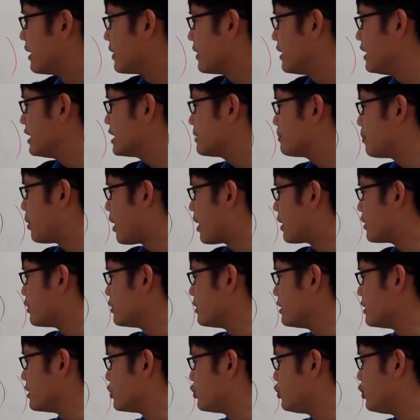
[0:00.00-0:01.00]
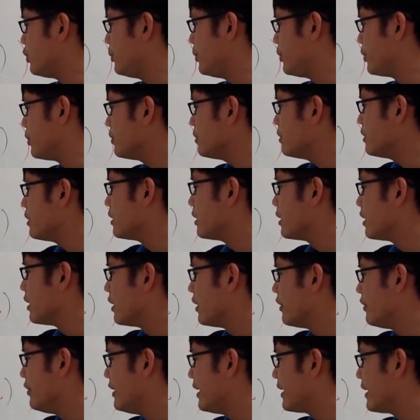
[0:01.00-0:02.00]
this part you distribute
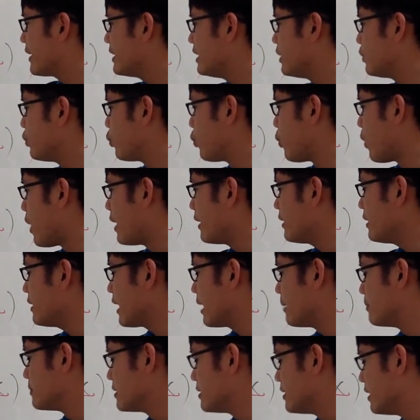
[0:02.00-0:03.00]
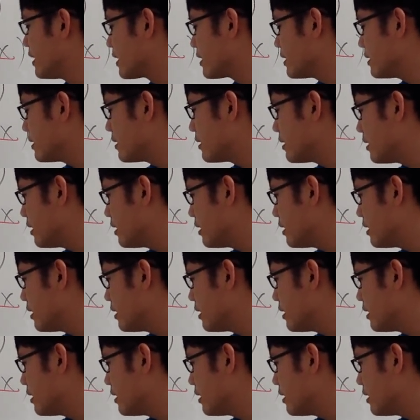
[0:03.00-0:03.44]
negative 1 times negative